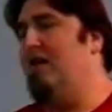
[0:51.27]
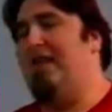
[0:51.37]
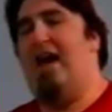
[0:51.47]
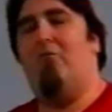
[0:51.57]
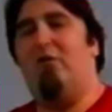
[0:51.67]

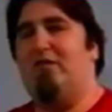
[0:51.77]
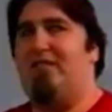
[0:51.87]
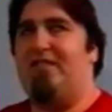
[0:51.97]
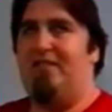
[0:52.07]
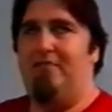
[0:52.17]
that
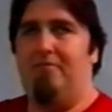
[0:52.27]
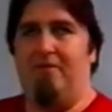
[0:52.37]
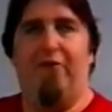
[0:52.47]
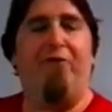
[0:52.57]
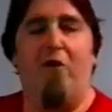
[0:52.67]
was
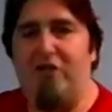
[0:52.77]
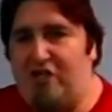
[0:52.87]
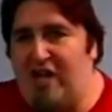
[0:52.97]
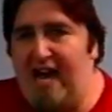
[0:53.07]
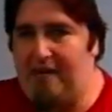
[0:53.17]
the first
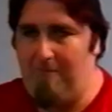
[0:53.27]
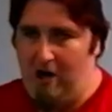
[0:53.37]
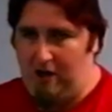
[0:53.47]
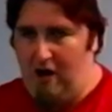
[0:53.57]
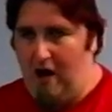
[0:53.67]
check
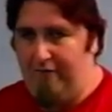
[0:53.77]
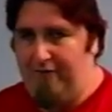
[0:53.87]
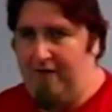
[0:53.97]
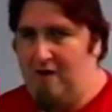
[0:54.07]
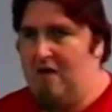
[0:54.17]
mark
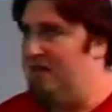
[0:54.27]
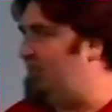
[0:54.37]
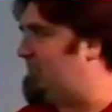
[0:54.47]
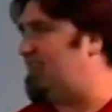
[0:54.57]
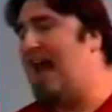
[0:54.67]
off. The
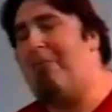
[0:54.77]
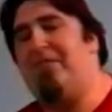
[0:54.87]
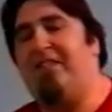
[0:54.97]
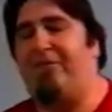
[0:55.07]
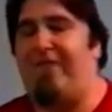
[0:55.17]
slap
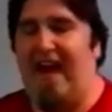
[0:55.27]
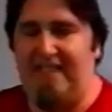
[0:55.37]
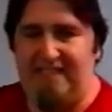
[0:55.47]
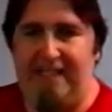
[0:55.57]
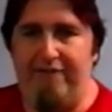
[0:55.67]
in the
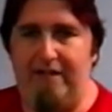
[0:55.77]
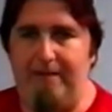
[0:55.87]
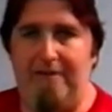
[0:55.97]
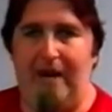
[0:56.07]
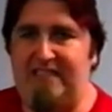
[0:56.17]
face given to
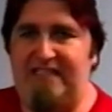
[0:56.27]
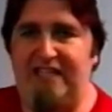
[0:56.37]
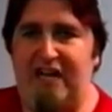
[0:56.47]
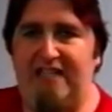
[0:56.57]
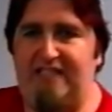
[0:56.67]
me by
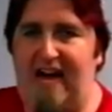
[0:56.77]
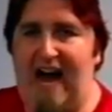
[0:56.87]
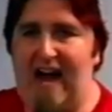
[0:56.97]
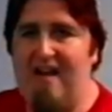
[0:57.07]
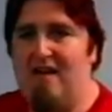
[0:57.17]
CJ
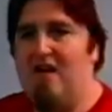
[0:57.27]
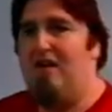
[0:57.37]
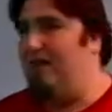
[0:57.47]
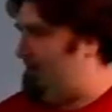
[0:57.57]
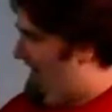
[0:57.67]
Scott,
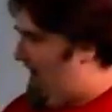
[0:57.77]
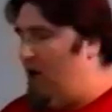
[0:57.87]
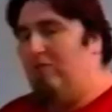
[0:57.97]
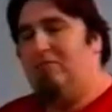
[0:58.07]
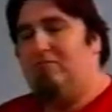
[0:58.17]

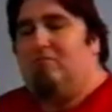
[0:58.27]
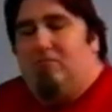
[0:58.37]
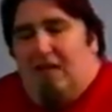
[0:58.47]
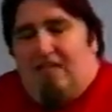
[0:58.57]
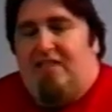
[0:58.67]
now
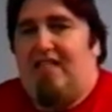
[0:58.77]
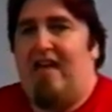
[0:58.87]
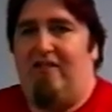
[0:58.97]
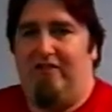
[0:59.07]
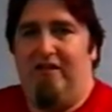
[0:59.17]
it's
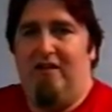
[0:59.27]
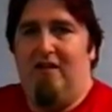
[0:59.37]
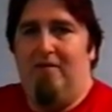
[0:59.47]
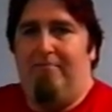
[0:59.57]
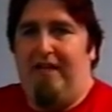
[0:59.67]
settled.
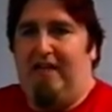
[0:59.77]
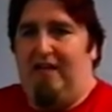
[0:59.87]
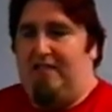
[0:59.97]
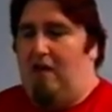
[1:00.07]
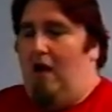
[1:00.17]

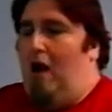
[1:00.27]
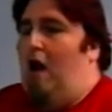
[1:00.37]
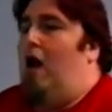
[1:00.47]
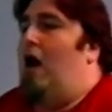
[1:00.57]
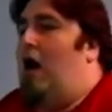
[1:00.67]
Because,
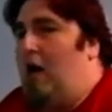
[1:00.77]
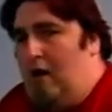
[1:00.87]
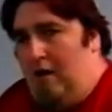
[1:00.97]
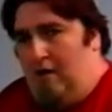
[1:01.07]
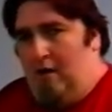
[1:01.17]

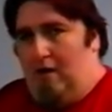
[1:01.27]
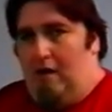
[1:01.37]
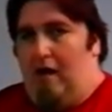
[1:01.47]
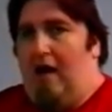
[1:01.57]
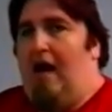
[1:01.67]

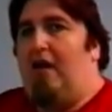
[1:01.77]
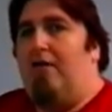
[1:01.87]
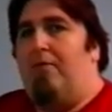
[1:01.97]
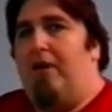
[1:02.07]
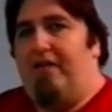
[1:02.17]
how are you
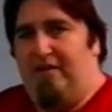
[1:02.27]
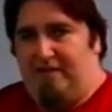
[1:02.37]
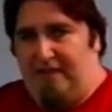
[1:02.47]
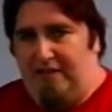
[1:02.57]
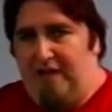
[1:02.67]
breathing,
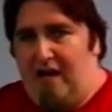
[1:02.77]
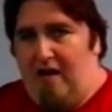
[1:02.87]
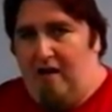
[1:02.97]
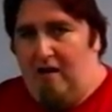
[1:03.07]
CJ?